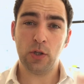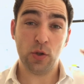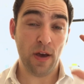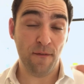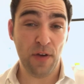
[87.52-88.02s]

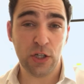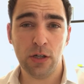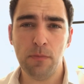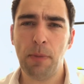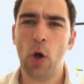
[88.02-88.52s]
to their
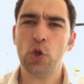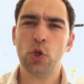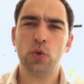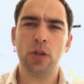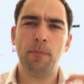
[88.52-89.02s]
vision, but
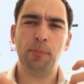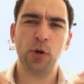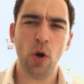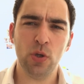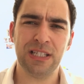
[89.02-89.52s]
also to the
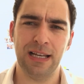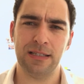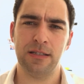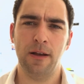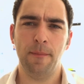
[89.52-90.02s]

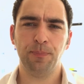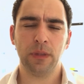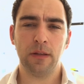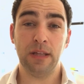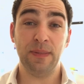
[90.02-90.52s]
process
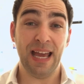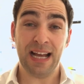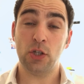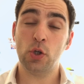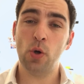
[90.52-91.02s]
that they
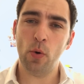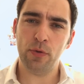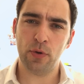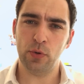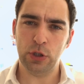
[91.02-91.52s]
had to go
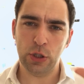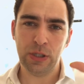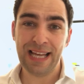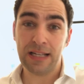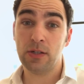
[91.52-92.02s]
through to
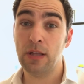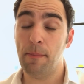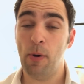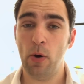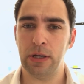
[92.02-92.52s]
get to
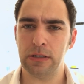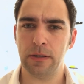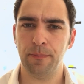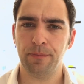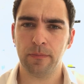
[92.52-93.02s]
that
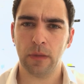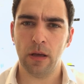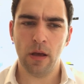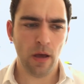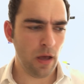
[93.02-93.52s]
point.
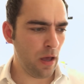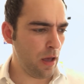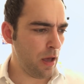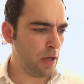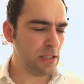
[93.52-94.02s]

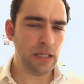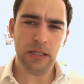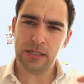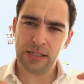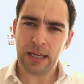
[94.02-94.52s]
You
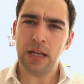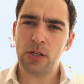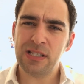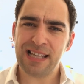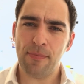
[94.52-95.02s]
see, sticking
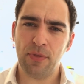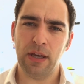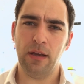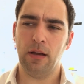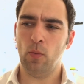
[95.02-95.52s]
to
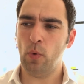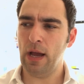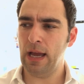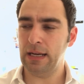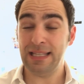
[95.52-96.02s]
something
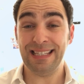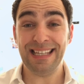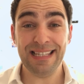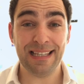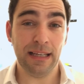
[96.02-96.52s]
when it's
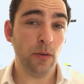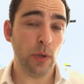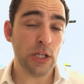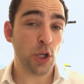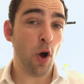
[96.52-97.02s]
easy,
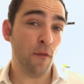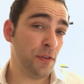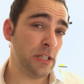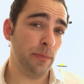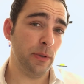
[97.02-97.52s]
when it's
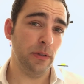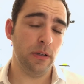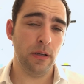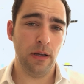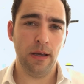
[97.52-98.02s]
comfortable,
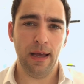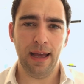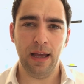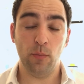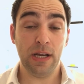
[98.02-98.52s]

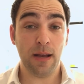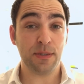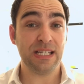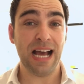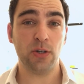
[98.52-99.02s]
and when it
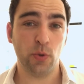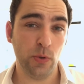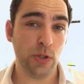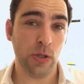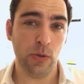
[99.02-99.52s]
comes
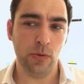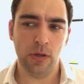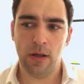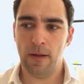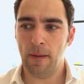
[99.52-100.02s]
natural to you,
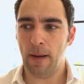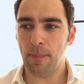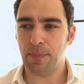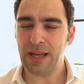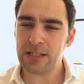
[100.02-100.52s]

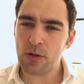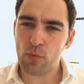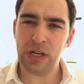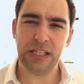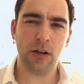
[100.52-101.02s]
that's
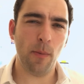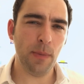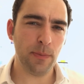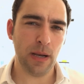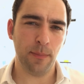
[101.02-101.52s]
not really the
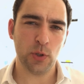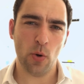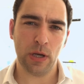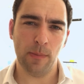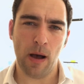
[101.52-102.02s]
commitment I'm
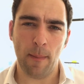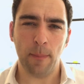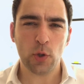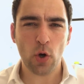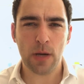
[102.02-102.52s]
talking about.
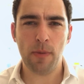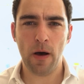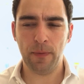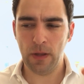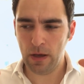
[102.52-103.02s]
I'm talking
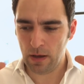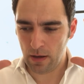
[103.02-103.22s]
about